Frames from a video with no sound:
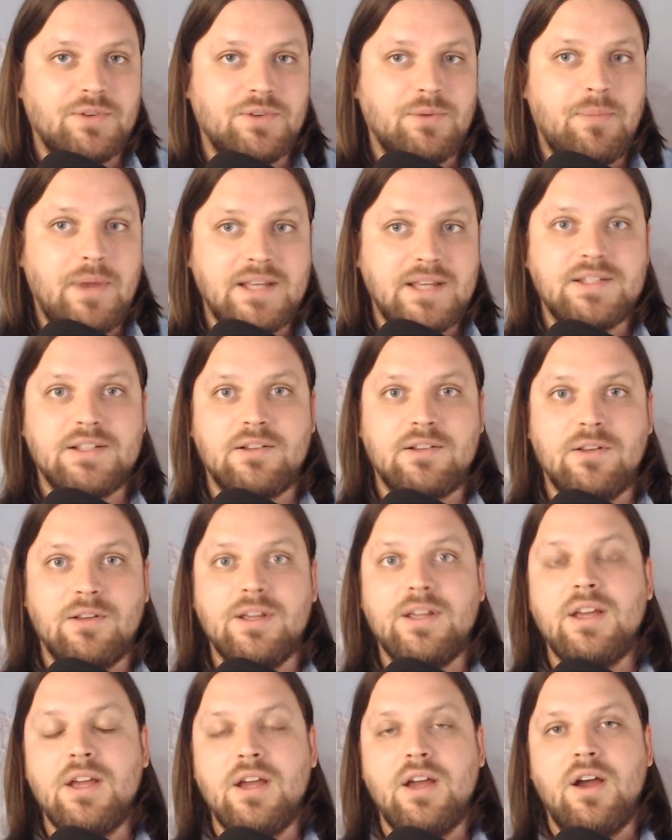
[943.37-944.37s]
to
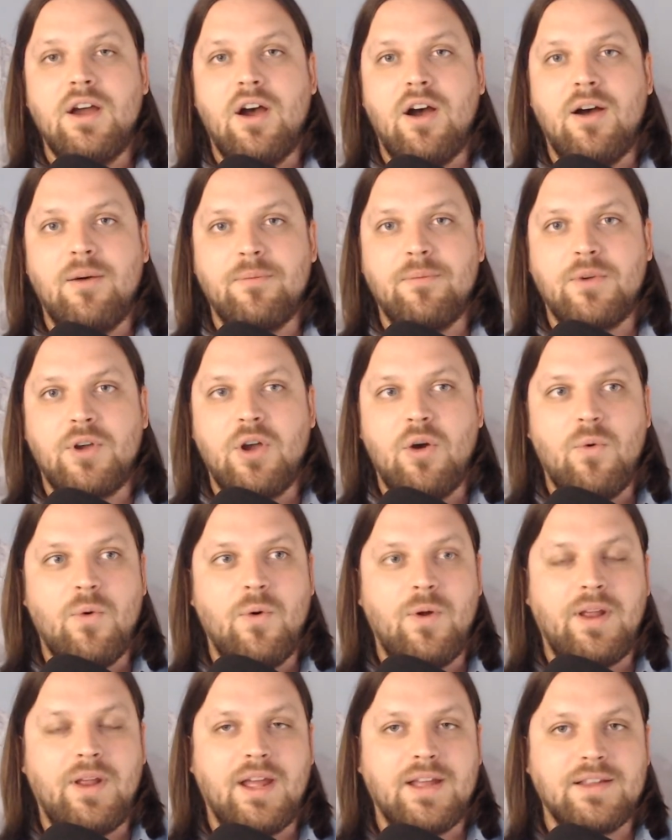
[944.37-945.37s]
basically
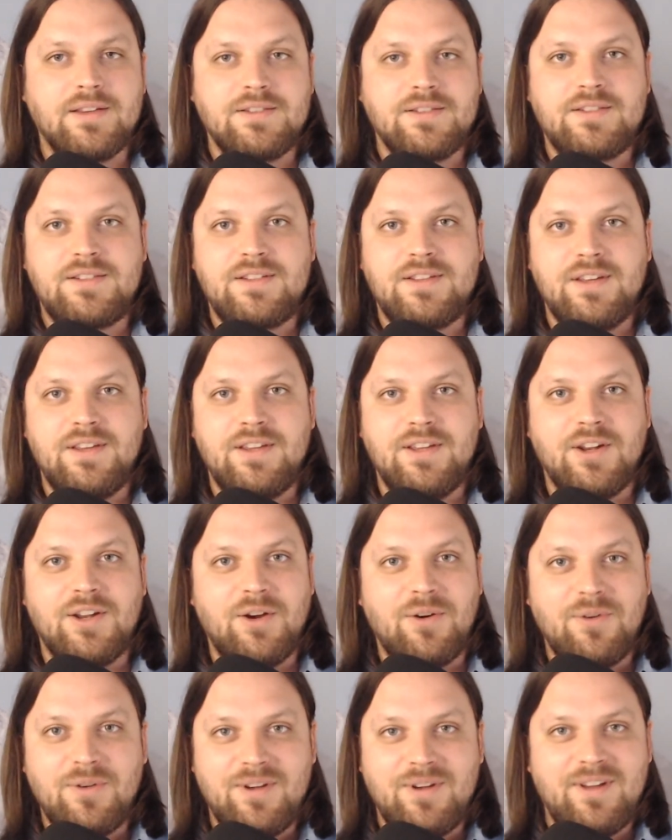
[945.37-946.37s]
go against, a